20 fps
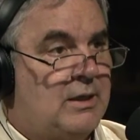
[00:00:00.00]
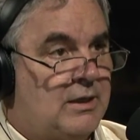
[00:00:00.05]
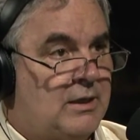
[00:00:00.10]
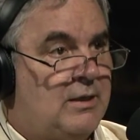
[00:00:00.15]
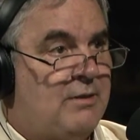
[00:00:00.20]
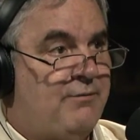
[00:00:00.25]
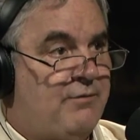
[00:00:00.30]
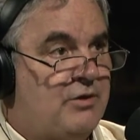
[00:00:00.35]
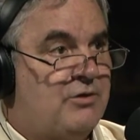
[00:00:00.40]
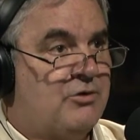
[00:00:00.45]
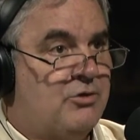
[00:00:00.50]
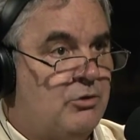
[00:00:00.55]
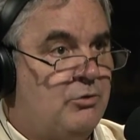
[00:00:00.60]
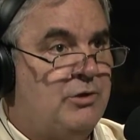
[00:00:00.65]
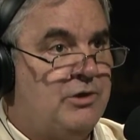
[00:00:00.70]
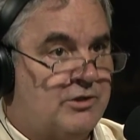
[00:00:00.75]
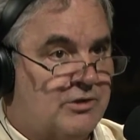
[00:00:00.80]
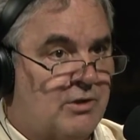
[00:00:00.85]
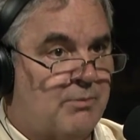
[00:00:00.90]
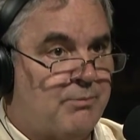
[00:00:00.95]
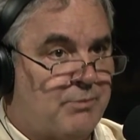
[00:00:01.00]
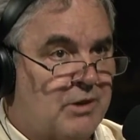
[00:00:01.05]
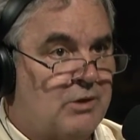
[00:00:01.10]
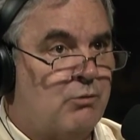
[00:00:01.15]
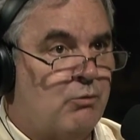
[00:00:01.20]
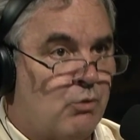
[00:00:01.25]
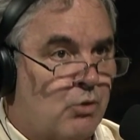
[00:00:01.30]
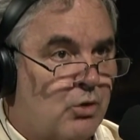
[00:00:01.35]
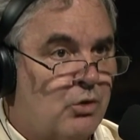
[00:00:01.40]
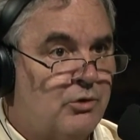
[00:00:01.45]
if he's doing
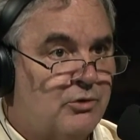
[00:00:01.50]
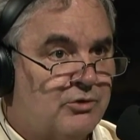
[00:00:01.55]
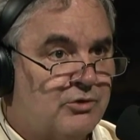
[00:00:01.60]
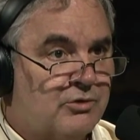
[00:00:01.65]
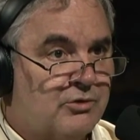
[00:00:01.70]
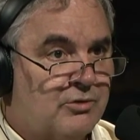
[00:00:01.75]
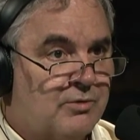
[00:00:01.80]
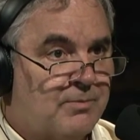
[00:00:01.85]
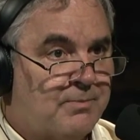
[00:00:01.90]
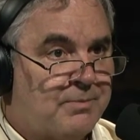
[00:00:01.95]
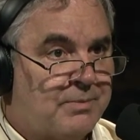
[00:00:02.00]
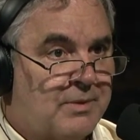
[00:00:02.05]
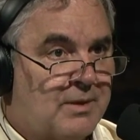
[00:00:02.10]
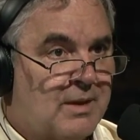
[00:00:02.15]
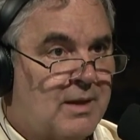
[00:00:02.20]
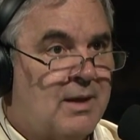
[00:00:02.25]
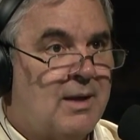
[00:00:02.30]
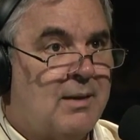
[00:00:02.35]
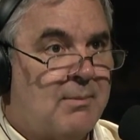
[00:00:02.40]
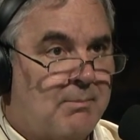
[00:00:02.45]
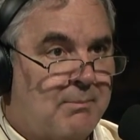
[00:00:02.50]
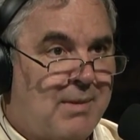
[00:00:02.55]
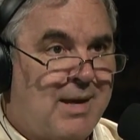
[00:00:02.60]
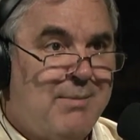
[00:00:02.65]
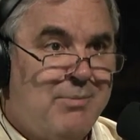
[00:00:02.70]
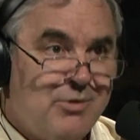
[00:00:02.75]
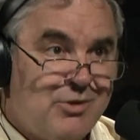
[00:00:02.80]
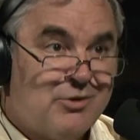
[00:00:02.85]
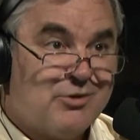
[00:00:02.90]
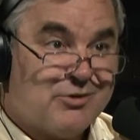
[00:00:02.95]
something worse,
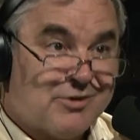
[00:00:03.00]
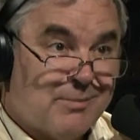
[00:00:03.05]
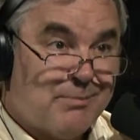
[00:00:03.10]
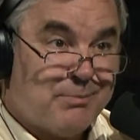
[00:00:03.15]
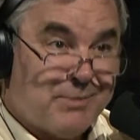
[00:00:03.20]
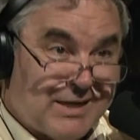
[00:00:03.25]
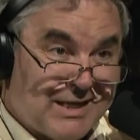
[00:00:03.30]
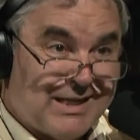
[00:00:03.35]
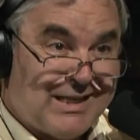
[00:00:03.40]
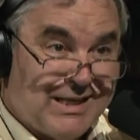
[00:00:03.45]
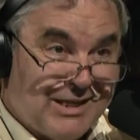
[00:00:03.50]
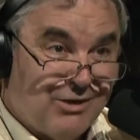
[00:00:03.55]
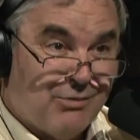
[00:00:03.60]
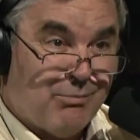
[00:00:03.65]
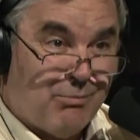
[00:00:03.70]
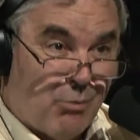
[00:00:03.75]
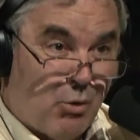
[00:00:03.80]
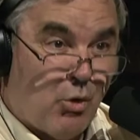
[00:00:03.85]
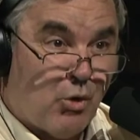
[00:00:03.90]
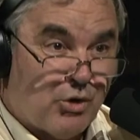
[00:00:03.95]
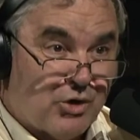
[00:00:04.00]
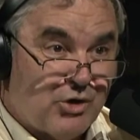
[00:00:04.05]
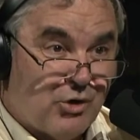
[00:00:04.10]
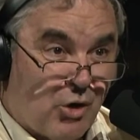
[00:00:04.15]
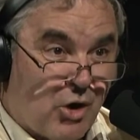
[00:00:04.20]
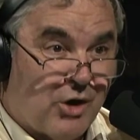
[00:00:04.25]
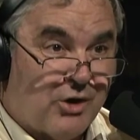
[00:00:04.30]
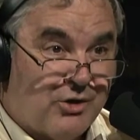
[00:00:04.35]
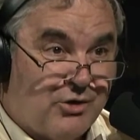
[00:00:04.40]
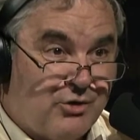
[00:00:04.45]
maybe there's something a little more you
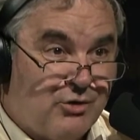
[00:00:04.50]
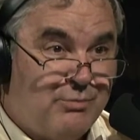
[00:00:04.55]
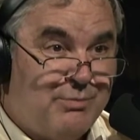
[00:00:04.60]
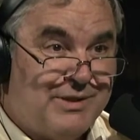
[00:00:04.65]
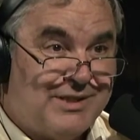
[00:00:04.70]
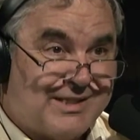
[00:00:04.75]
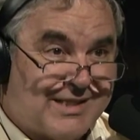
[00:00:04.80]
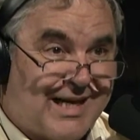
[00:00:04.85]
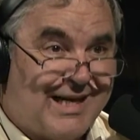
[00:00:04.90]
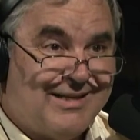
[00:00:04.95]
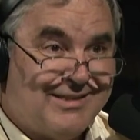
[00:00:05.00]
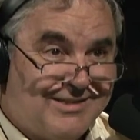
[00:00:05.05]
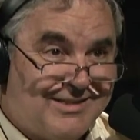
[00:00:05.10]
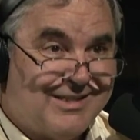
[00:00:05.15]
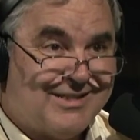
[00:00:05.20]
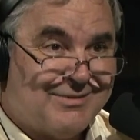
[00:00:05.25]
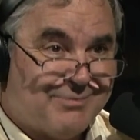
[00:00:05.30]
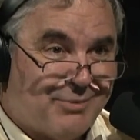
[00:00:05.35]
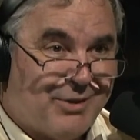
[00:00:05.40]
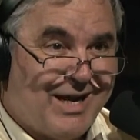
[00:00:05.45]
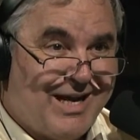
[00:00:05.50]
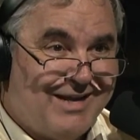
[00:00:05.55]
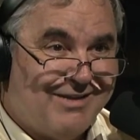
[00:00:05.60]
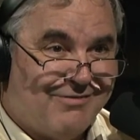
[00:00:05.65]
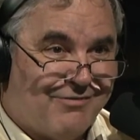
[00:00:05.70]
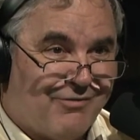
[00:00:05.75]
ought to do besides just praying